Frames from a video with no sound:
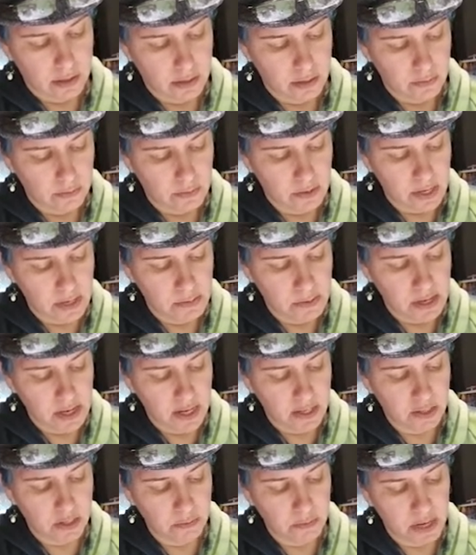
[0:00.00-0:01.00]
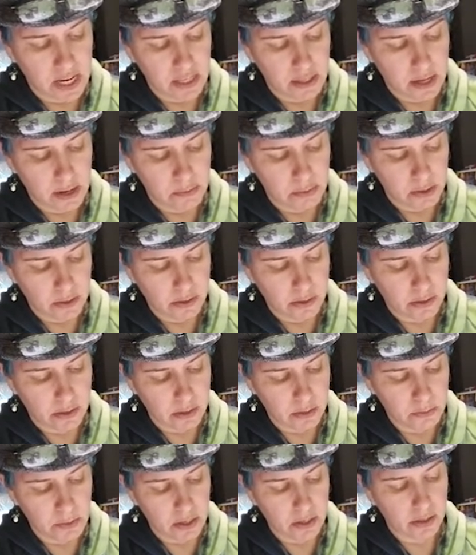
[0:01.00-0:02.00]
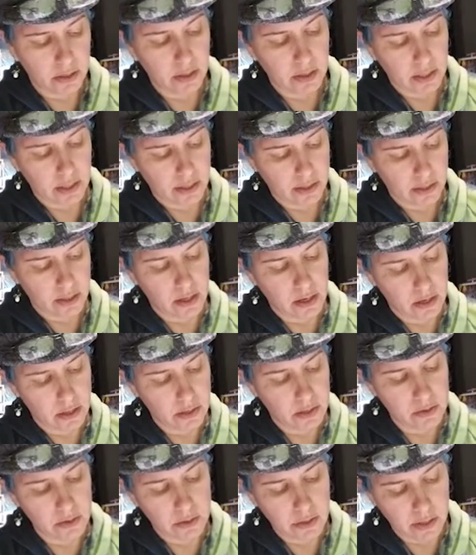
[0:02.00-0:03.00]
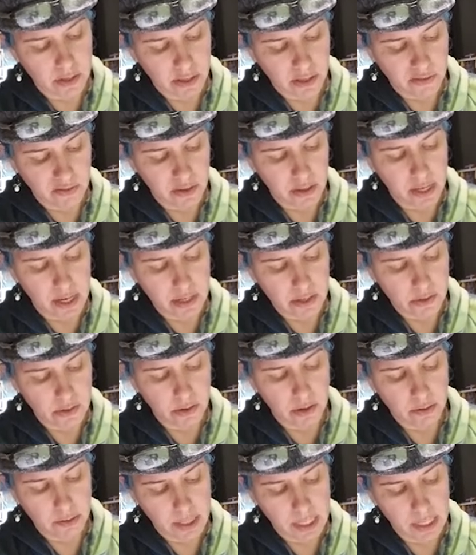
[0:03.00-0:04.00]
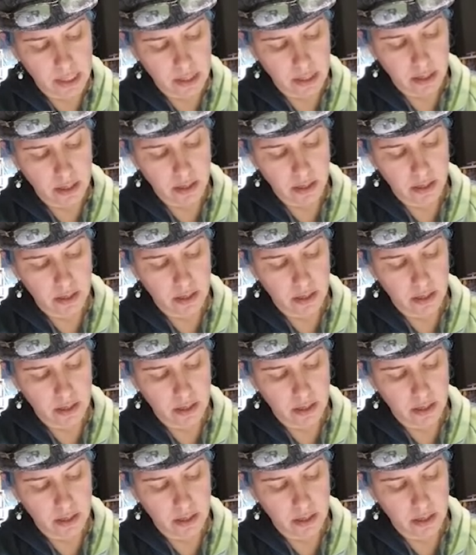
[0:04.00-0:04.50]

Maybe I should make that person smaller because they're too tall for that doorway there.